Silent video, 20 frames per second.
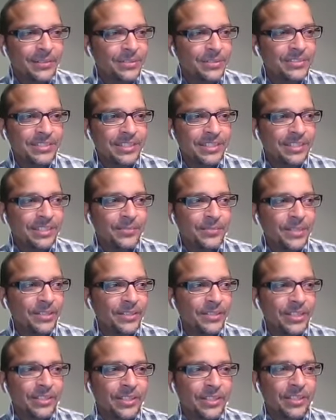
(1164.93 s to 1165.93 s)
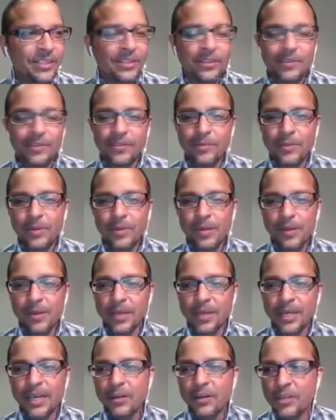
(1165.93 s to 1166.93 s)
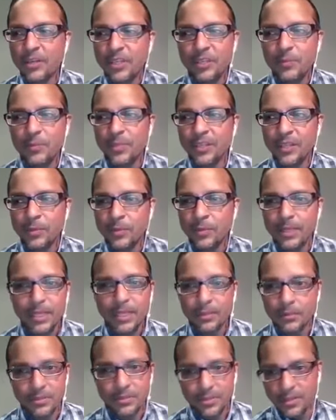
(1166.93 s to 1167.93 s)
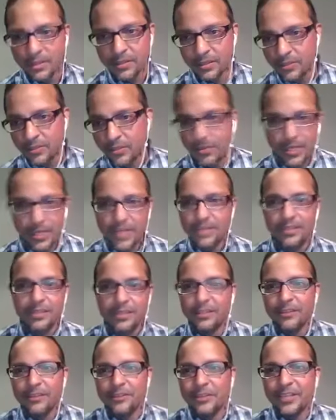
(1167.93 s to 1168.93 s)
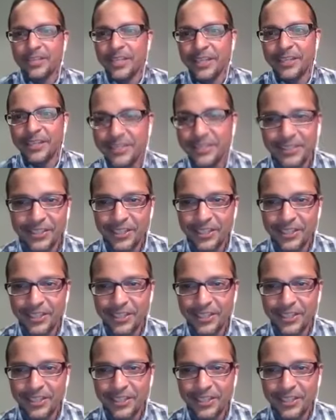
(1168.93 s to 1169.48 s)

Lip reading: thinking about how can you be well, I was on the train the other day,